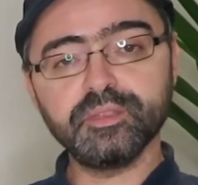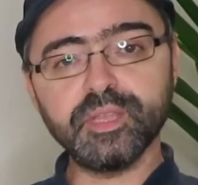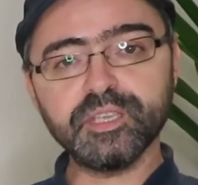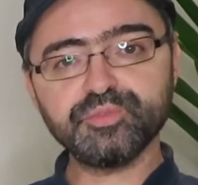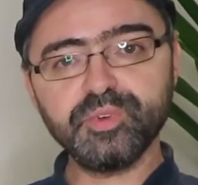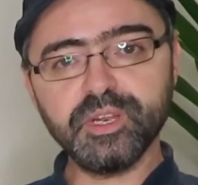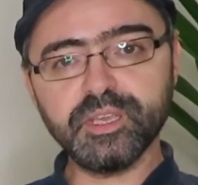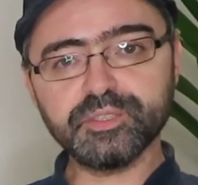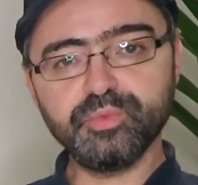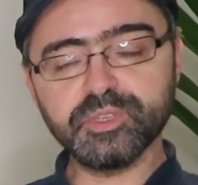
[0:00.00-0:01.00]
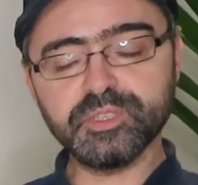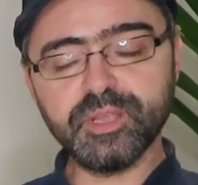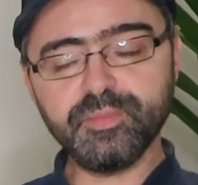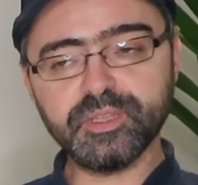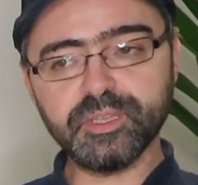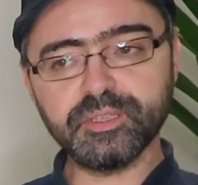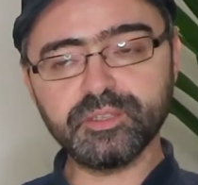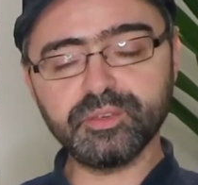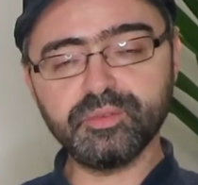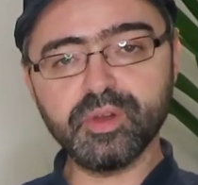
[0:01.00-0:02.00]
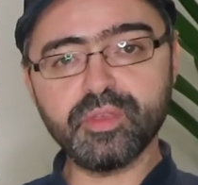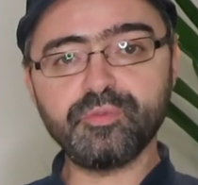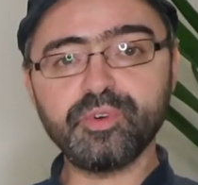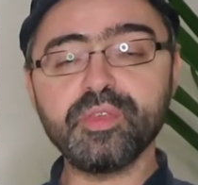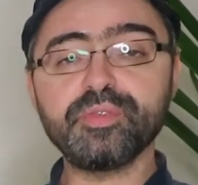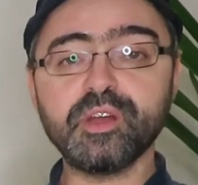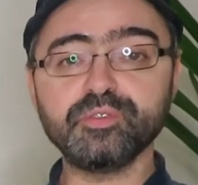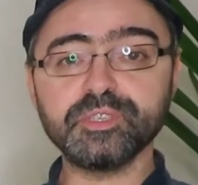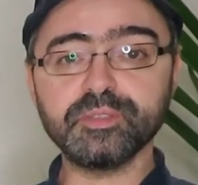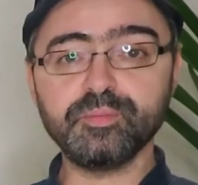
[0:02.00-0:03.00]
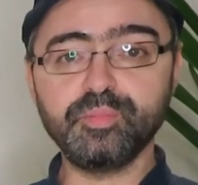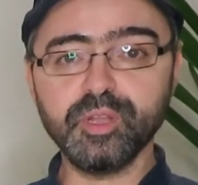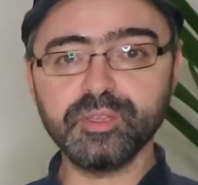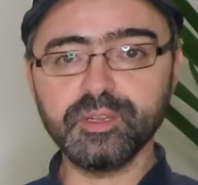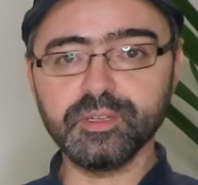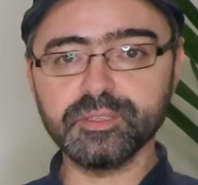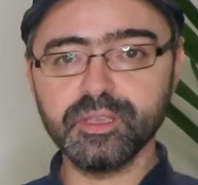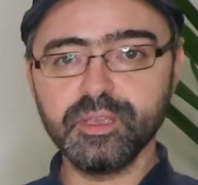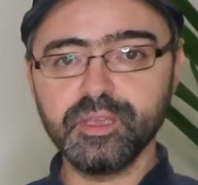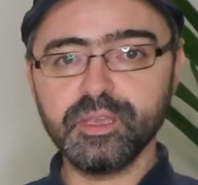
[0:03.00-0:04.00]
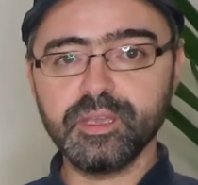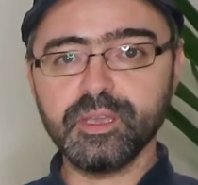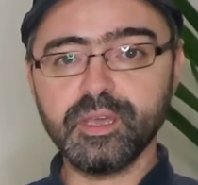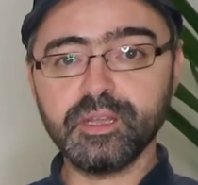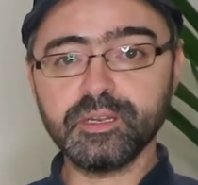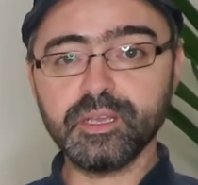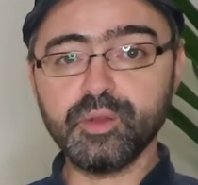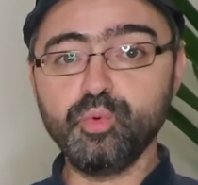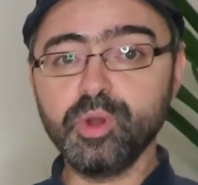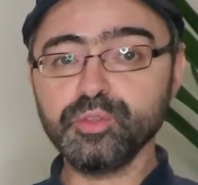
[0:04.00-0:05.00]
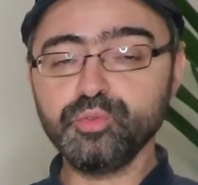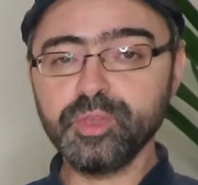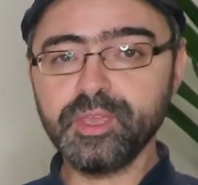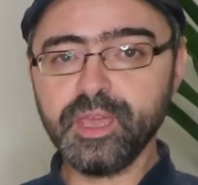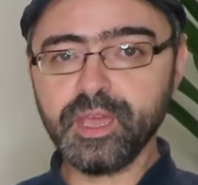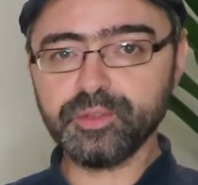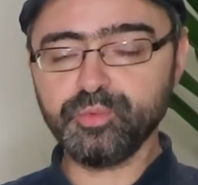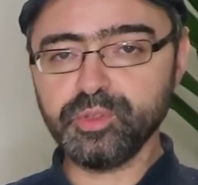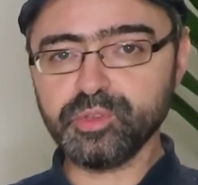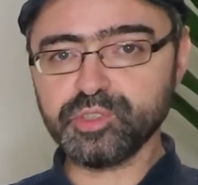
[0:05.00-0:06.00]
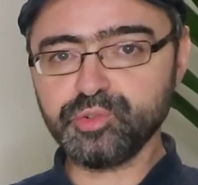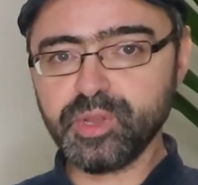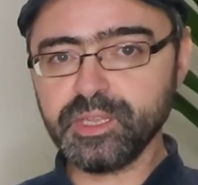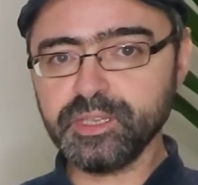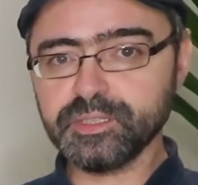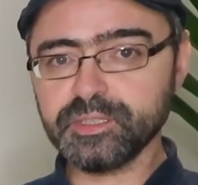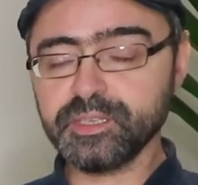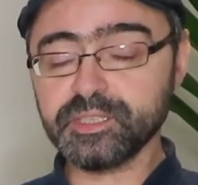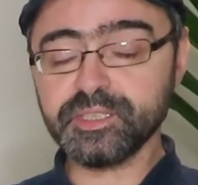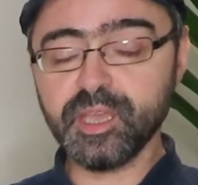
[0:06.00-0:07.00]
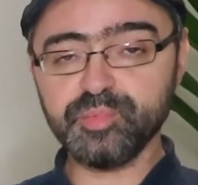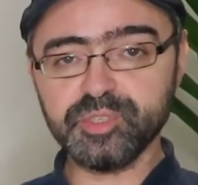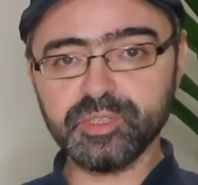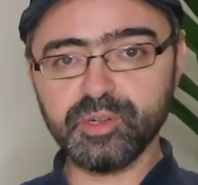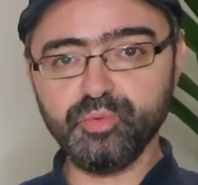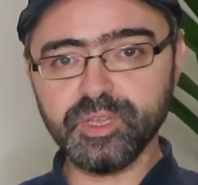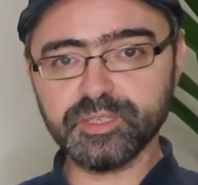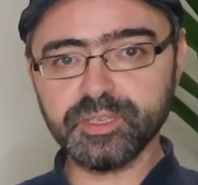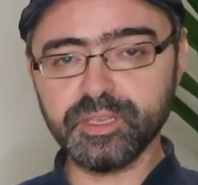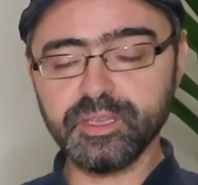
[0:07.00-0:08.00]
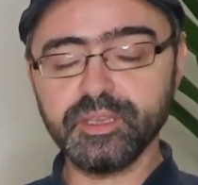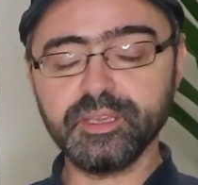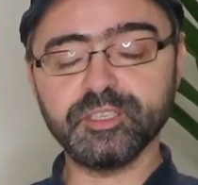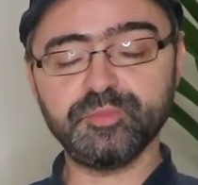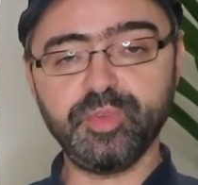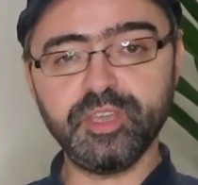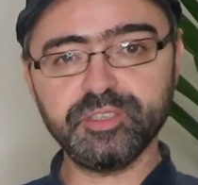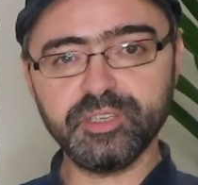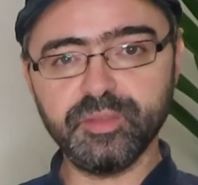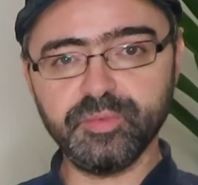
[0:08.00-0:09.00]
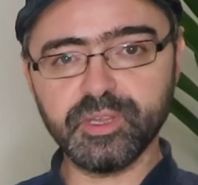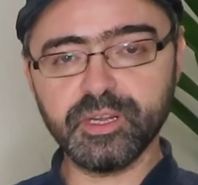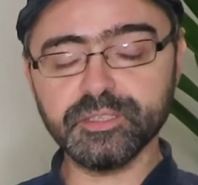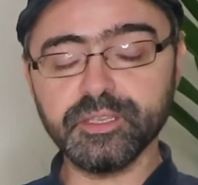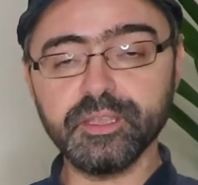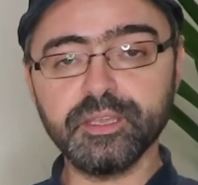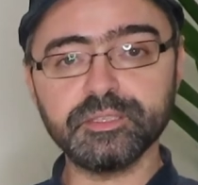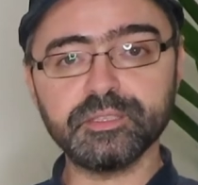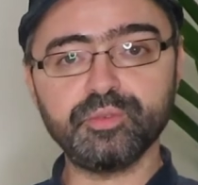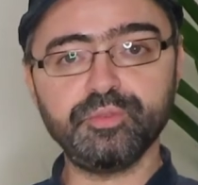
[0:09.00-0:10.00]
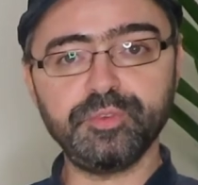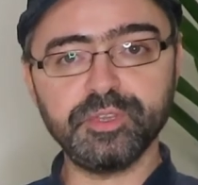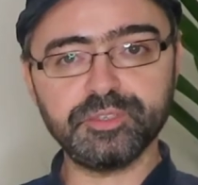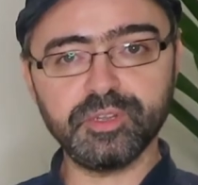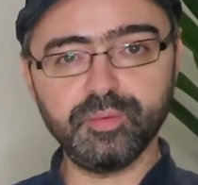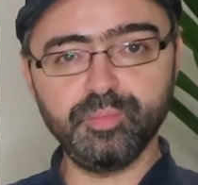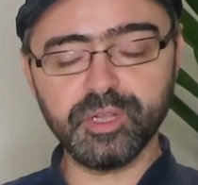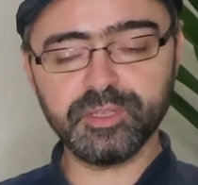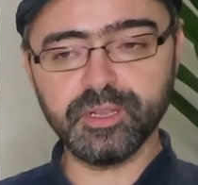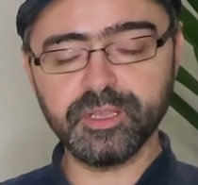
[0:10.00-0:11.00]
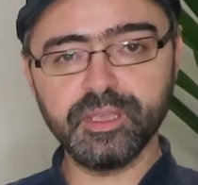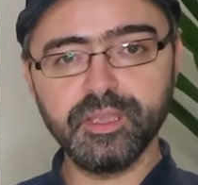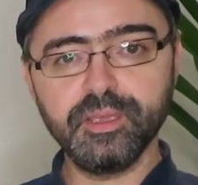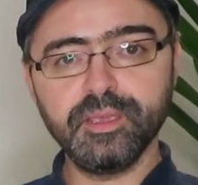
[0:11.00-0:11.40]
This release was limited to 3,000 bottles, and what you get when you try this exceptional whiskey, especially because it is an official bottling,